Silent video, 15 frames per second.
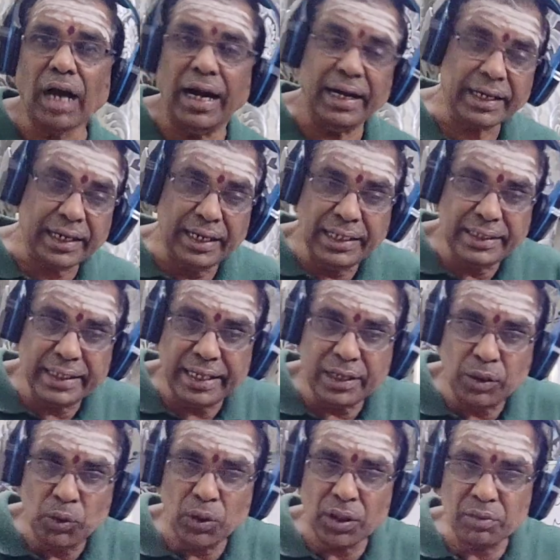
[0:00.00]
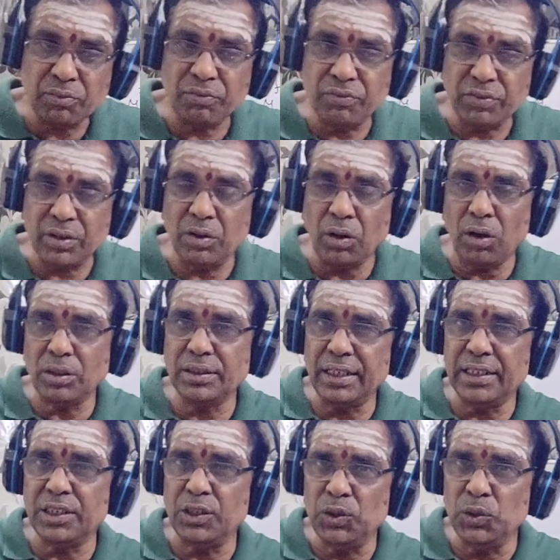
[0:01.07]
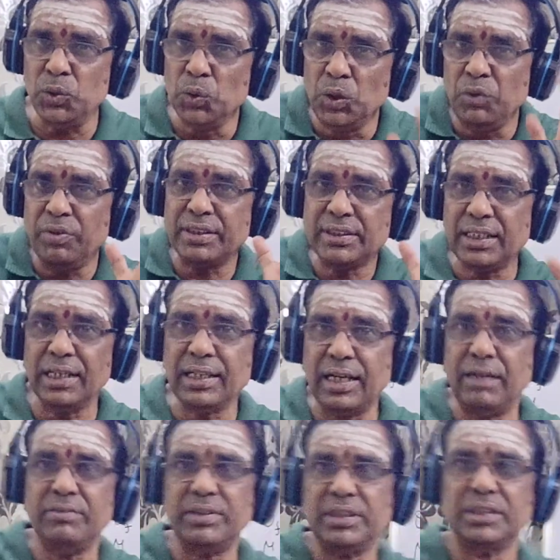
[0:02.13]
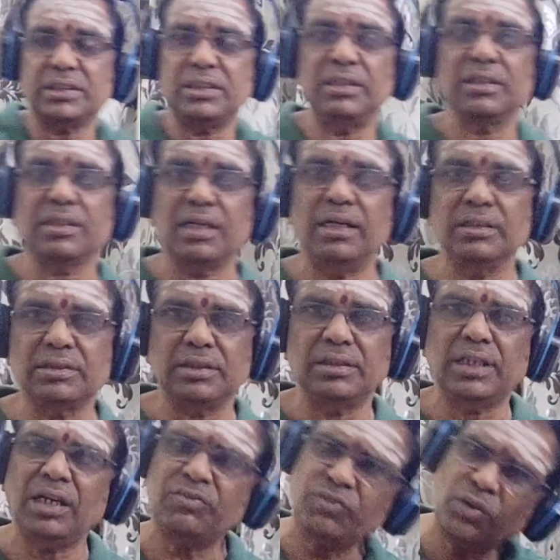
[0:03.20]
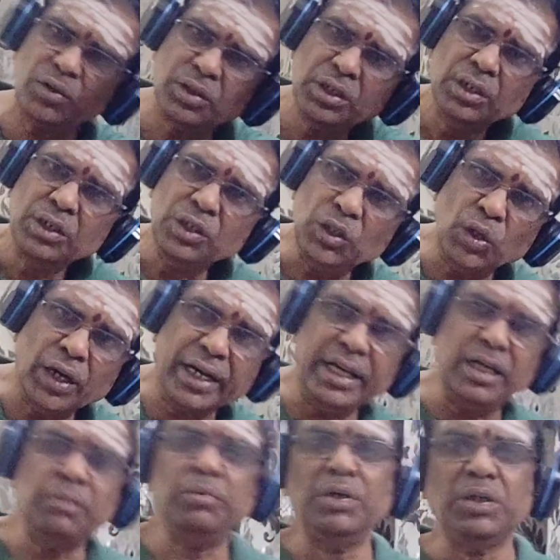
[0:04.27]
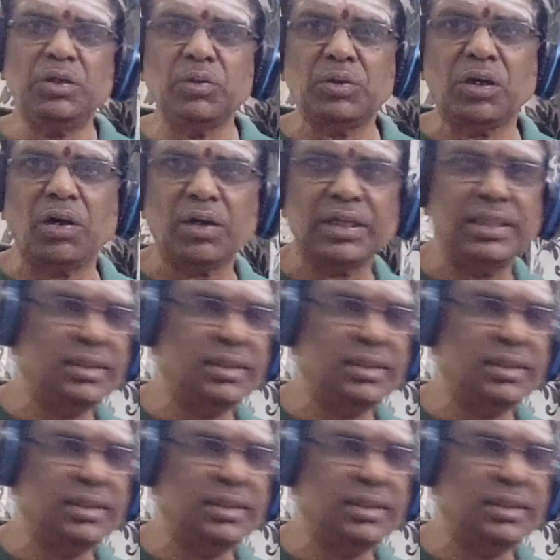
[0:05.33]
Luckily, there you have got that universal gravitational constant. Therefore, you are able to talk